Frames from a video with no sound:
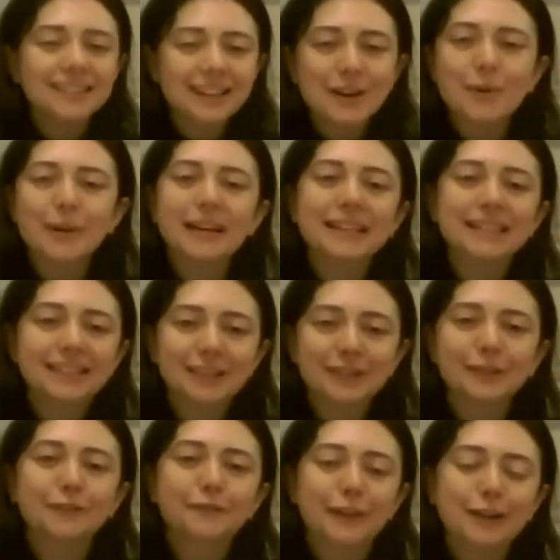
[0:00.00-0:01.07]
it is just
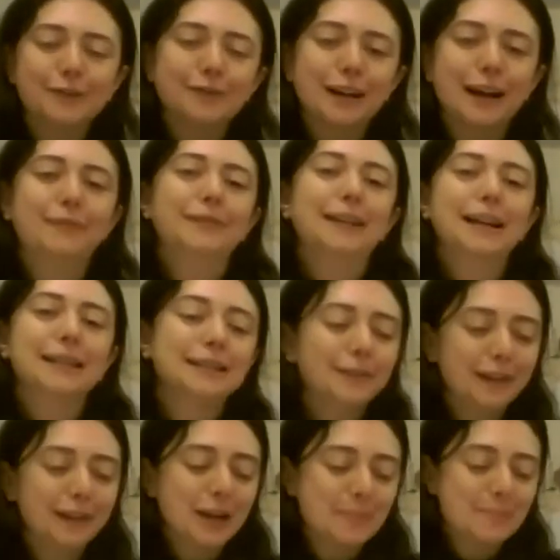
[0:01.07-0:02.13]
a fun craft
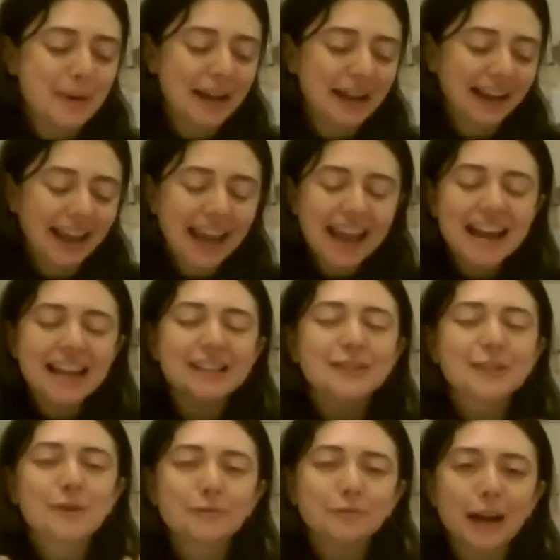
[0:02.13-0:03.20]
activity, but it's a
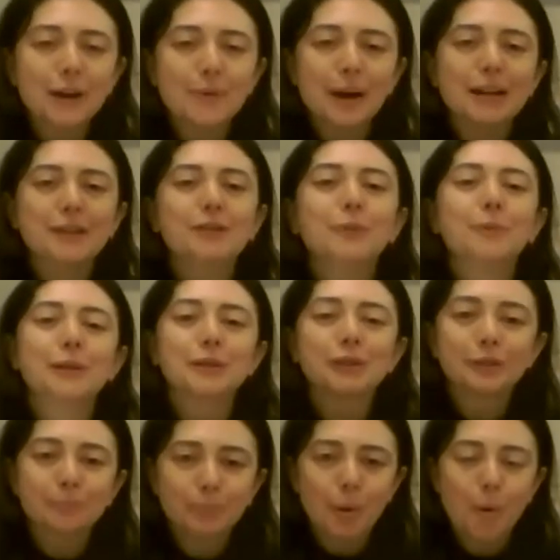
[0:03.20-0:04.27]
great way to
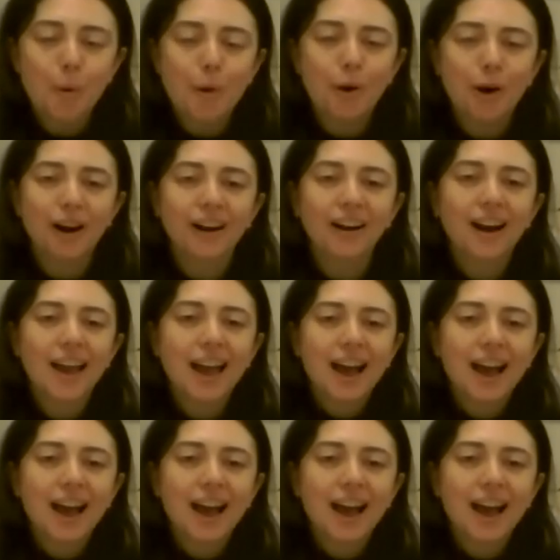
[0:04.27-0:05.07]
explore,